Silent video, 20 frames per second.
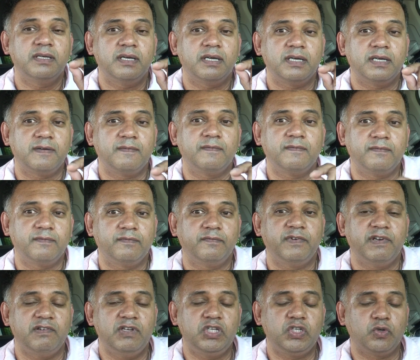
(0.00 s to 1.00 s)

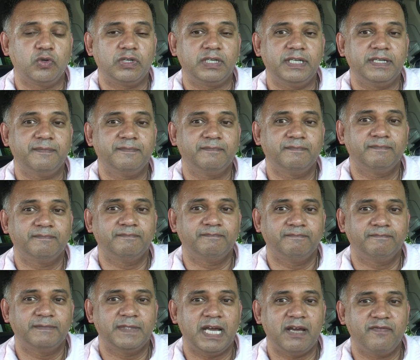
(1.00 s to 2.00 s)
very shortly.
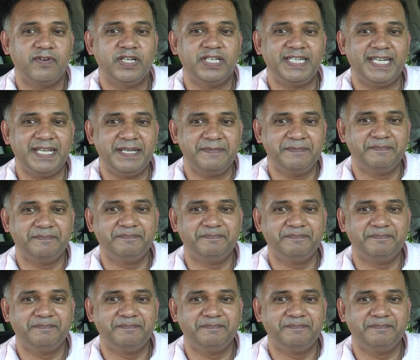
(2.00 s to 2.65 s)
Have a good day.